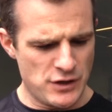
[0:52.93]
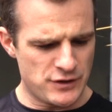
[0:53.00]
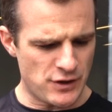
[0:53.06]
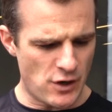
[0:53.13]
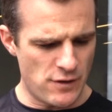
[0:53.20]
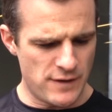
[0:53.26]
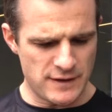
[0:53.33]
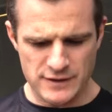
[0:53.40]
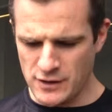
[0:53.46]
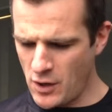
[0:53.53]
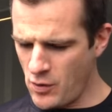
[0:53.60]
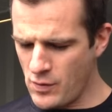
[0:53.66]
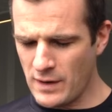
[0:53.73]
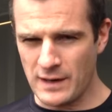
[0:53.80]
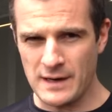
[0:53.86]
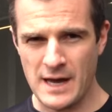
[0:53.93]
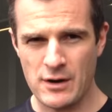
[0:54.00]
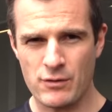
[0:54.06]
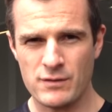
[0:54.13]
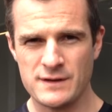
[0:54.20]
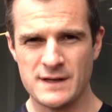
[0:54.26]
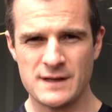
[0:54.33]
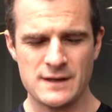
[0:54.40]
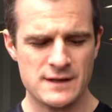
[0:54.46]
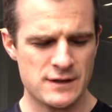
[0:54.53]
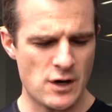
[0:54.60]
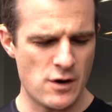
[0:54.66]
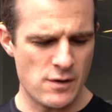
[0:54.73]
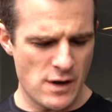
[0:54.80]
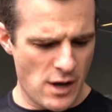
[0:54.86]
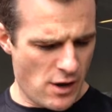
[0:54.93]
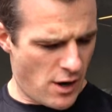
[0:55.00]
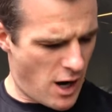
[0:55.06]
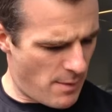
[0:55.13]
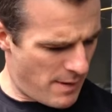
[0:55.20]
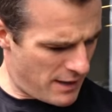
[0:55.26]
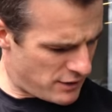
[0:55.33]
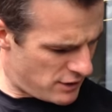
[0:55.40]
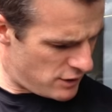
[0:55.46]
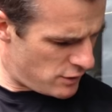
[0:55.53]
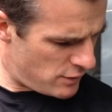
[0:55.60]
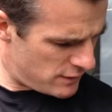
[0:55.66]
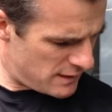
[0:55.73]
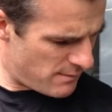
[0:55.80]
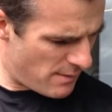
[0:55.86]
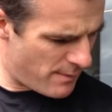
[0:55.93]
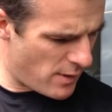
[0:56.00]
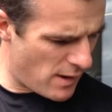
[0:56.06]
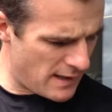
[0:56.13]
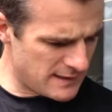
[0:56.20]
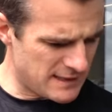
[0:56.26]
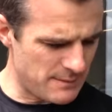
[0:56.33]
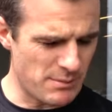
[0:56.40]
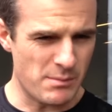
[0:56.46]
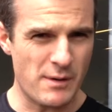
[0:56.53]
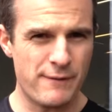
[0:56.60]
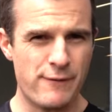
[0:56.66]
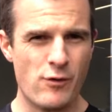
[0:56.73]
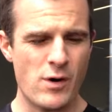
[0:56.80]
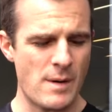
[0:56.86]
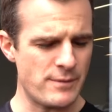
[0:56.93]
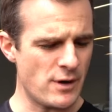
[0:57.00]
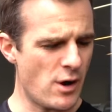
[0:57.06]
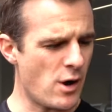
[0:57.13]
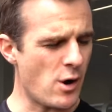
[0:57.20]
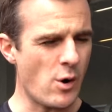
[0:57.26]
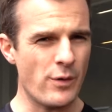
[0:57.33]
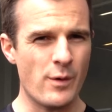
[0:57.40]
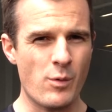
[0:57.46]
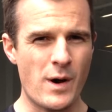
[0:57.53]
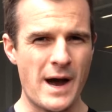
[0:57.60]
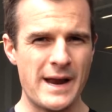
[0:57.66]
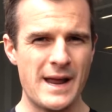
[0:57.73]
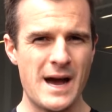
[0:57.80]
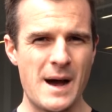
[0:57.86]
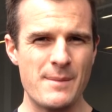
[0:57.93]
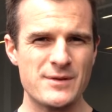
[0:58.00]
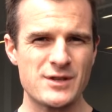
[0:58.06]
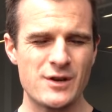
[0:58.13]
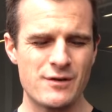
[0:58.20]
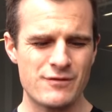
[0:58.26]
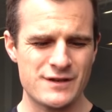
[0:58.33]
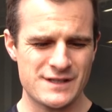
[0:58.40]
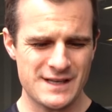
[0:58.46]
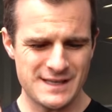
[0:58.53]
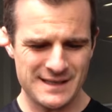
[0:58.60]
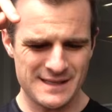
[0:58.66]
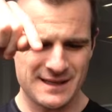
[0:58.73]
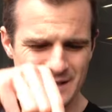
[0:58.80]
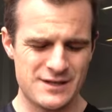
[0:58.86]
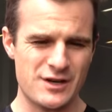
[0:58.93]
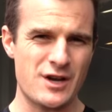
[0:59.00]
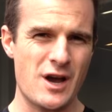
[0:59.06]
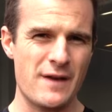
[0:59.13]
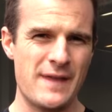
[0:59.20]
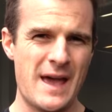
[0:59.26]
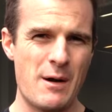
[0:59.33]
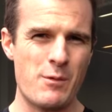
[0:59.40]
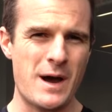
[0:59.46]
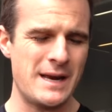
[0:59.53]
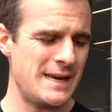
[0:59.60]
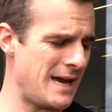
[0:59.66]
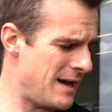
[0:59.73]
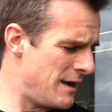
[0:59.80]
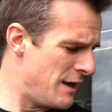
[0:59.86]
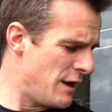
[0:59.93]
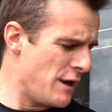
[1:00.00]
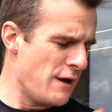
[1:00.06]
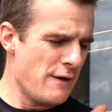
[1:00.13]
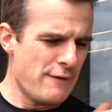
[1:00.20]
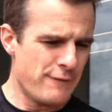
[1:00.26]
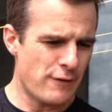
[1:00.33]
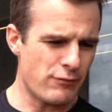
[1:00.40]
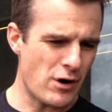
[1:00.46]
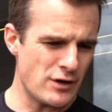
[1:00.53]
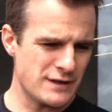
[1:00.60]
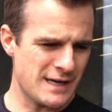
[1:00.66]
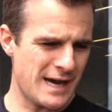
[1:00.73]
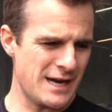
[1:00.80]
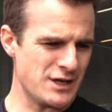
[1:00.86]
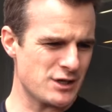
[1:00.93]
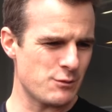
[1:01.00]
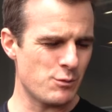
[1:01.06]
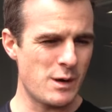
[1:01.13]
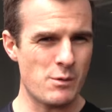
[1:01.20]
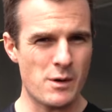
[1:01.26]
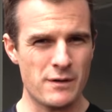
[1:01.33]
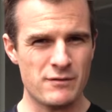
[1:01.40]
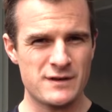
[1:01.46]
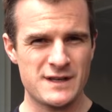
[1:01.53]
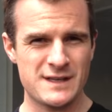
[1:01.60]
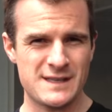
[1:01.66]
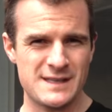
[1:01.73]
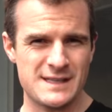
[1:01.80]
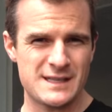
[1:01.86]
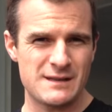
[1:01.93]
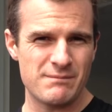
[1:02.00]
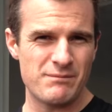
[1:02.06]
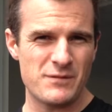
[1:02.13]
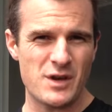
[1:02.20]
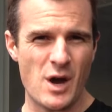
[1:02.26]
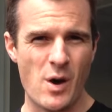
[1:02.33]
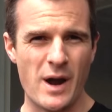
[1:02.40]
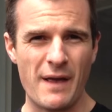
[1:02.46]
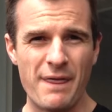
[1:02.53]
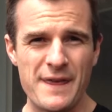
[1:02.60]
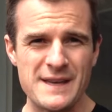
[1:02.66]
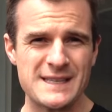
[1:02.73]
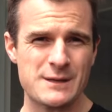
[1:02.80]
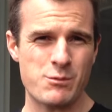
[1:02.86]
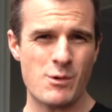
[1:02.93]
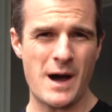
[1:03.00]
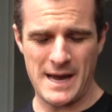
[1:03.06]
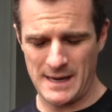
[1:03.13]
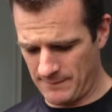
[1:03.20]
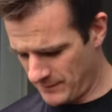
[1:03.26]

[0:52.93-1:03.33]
So there's no lateral resistance. So I'm actually using the bicep and my hold the weight up. So the resistance is going that way. Now, for rotation, we want resistance going this way.